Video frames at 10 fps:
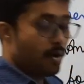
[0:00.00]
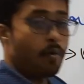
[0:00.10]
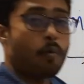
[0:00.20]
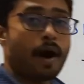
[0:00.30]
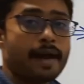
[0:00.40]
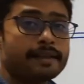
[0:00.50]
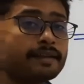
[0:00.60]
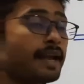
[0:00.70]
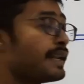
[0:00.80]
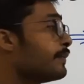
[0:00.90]
why
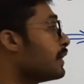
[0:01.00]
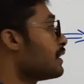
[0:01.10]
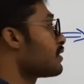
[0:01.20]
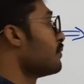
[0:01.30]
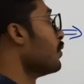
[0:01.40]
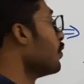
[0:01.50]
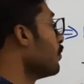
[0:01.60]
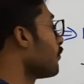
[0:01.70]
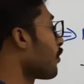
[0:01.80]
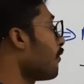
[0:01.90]
the animals
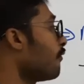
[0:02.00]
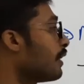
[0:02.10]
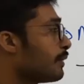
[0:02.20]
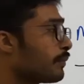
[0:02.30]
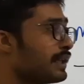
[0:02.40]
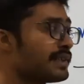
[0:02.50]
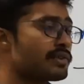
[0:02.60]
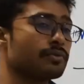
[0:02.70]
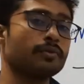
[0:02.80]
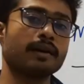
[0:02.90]
move from one
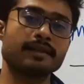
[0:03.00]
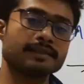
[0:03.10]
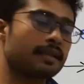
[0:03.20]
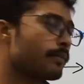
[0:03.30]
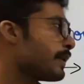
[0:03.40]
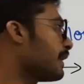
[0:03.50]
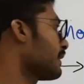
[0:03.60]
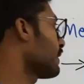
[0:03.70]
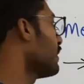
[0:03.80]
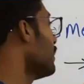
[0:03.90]
place to another
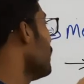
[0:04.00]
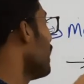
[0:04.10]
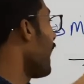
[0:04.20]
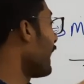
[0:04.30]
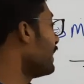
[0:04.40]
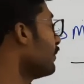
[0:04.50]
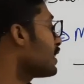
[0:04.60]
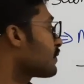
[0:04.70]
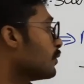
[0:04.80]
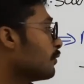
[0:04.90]
place?
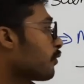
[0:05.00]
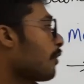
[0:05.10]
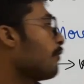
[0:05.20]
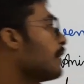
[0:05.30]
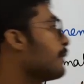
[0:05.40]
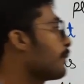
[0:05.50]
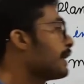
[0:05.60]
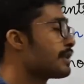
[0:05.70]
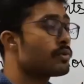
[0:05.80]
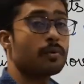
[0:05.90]
Animals move from one
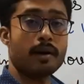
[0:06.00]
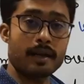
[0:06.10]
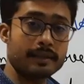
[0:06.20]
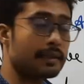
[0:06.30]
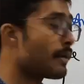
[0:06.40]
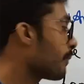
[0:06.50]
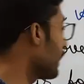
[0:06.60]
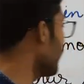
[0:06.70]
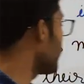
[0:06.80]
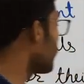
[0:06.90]
place to another
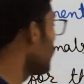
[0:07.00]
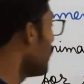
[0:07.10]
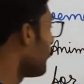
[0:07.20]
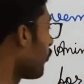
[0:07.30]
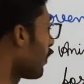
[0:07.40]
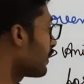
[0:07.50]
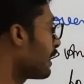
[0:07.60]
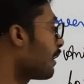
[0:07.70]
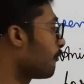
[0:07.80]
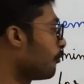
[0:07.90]
place for
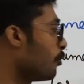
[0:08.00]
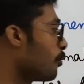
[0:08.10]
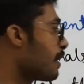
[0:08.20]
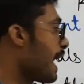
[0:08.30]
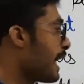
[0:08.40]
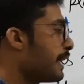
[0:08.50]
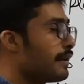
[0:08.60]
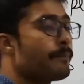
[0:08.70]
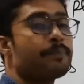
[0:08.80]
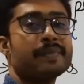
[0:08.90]
their food and
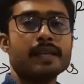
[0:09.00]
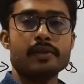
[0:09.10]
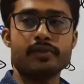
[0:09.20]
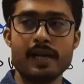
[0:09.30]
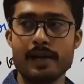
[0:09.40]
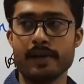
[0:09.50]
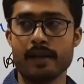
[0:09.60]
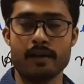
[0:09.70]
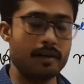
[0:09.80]
shelter.